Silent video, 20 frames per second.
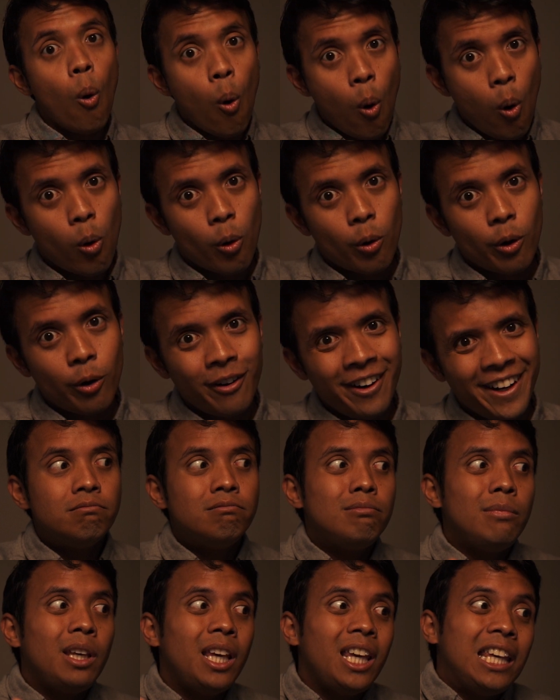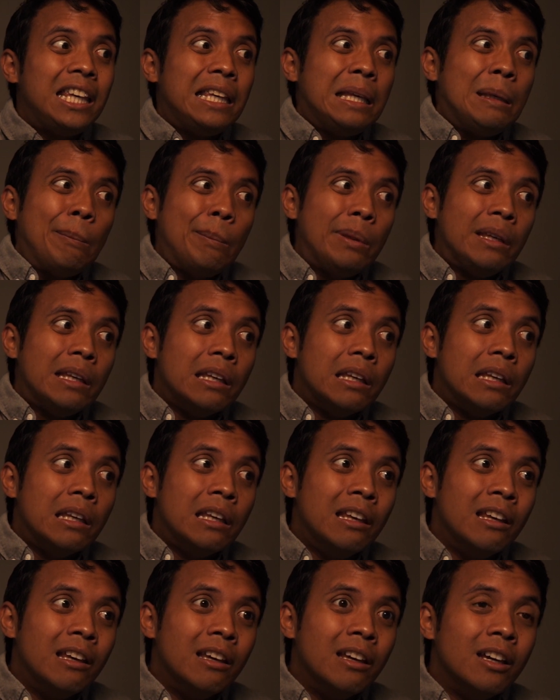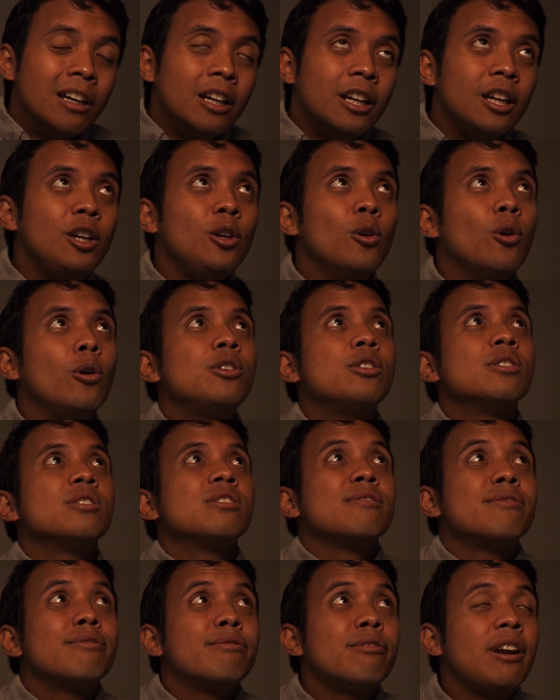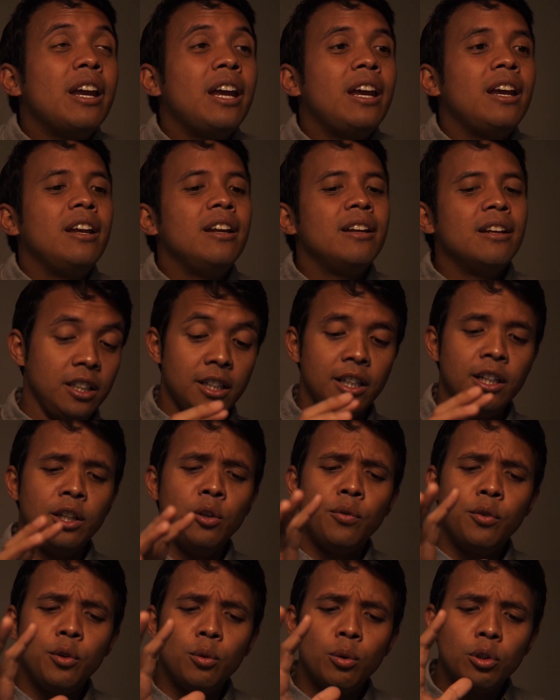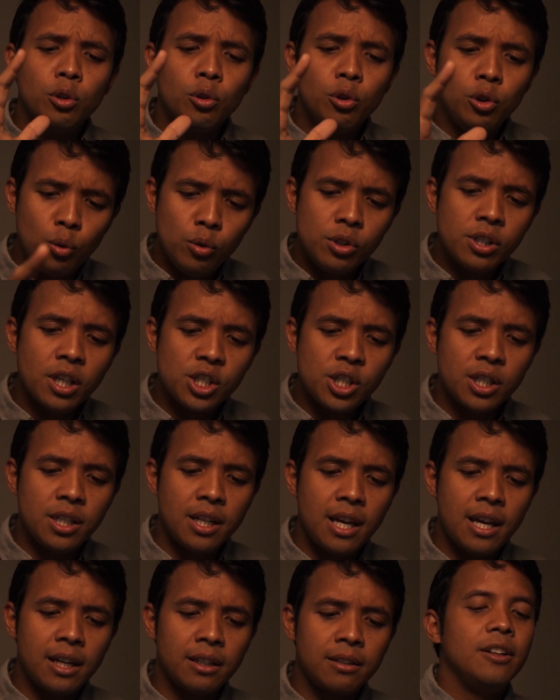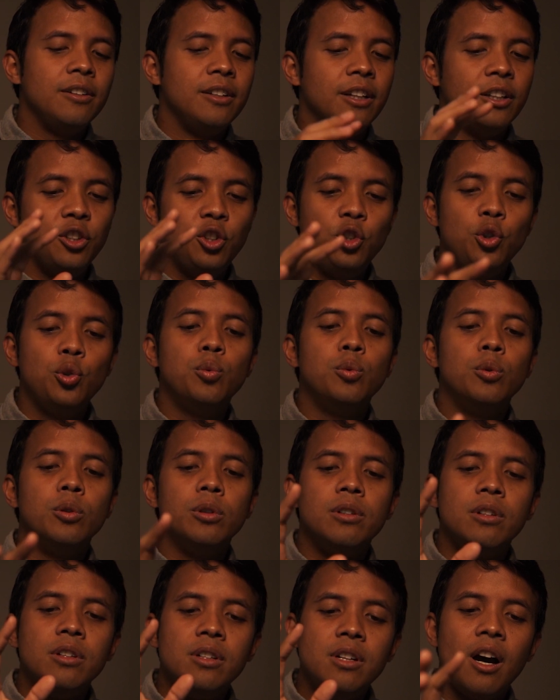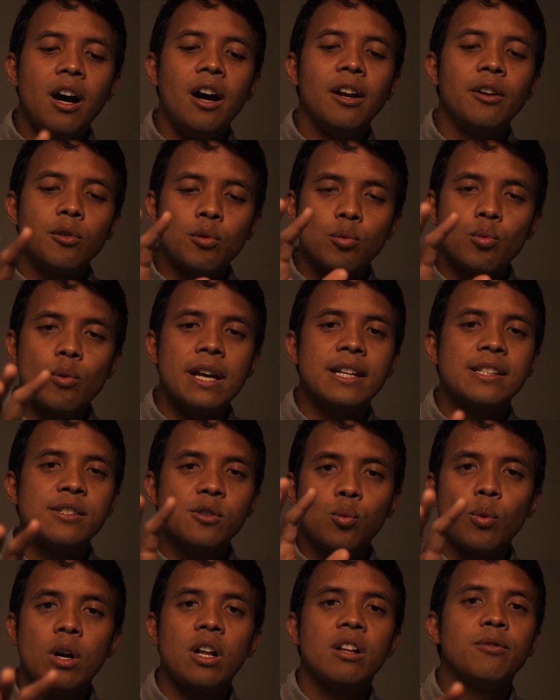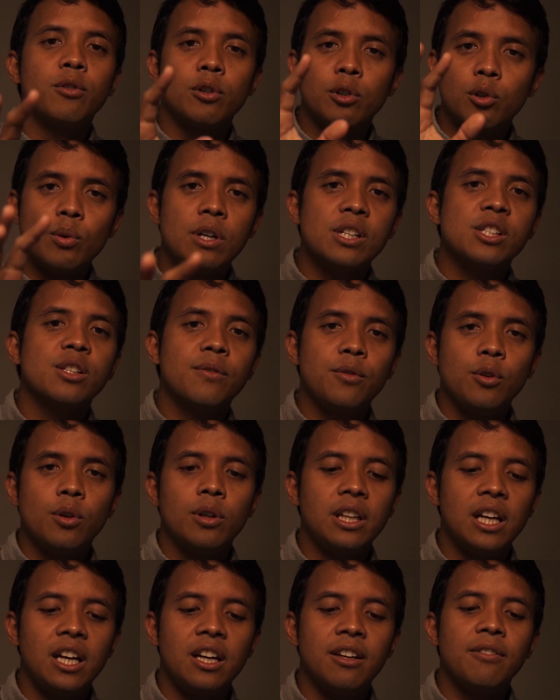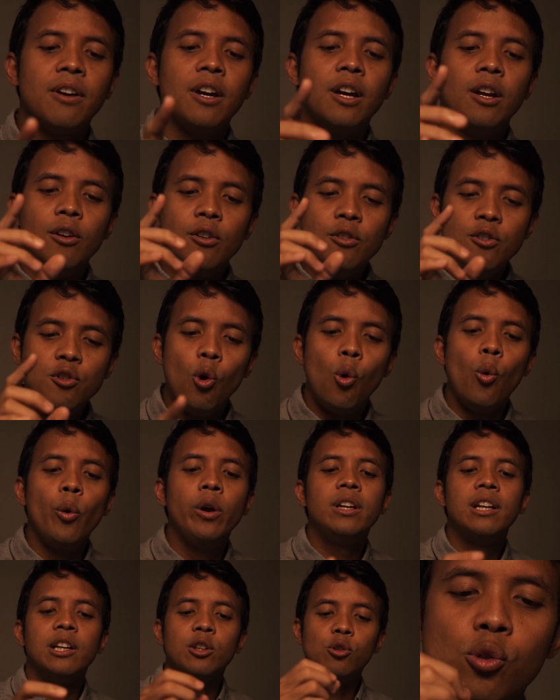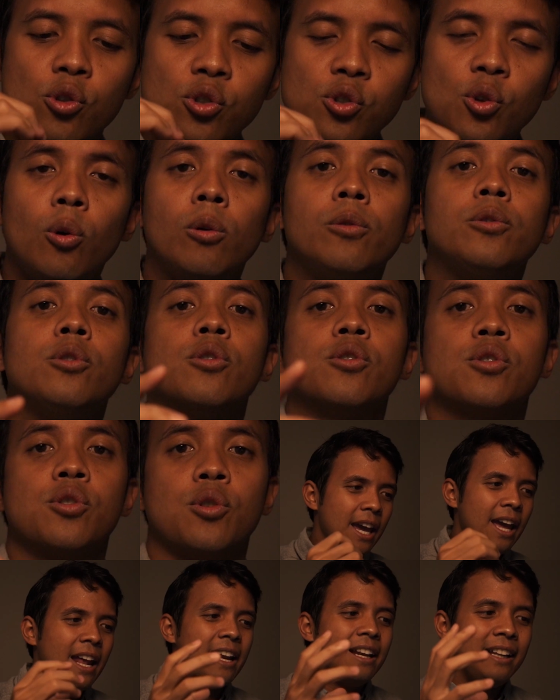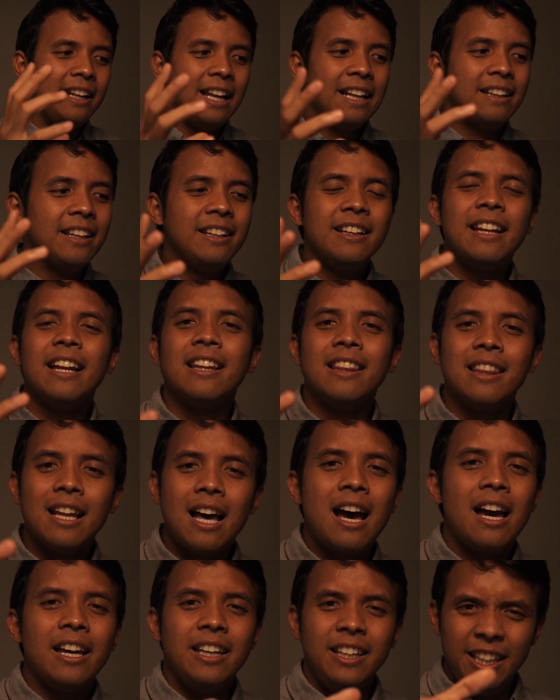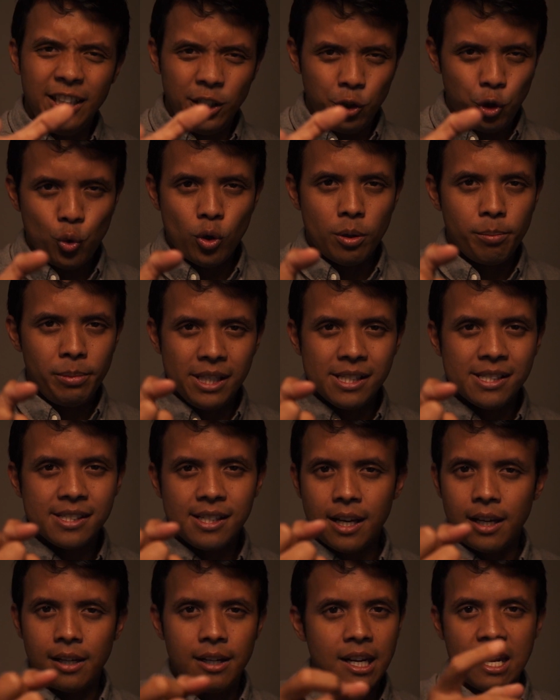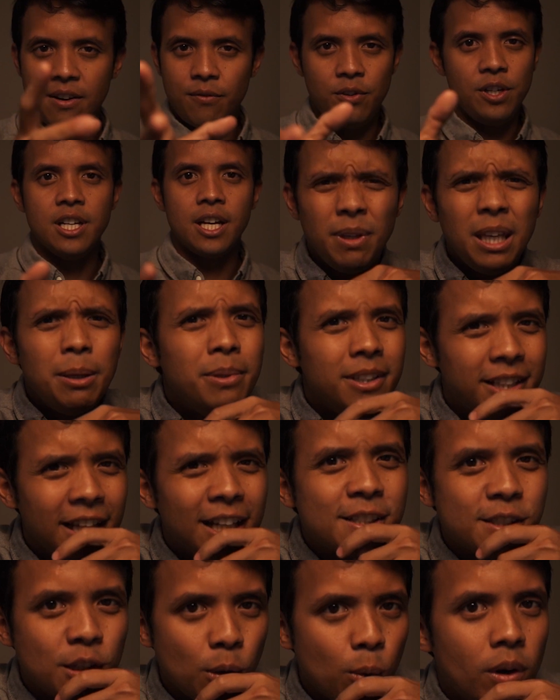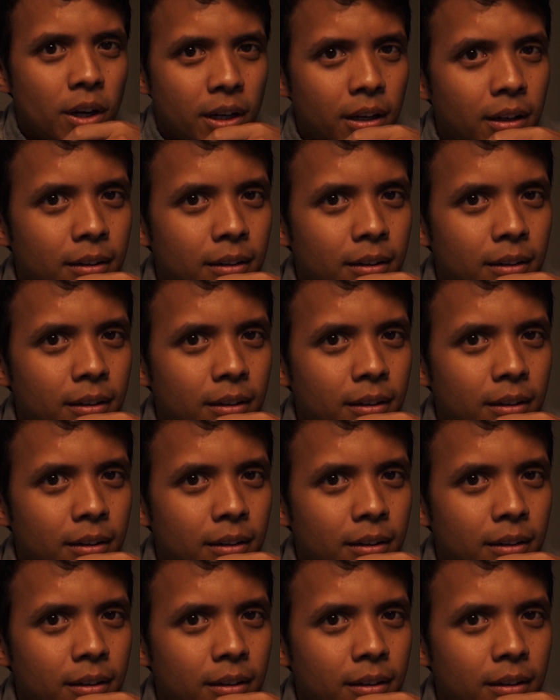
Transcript: Or maybe you're just afraid that if you were to do such an act, that you would not rest well for the rest of your life, knowing that you sold your soul and letting that lie eat you up inside every night. Maybe that's the one.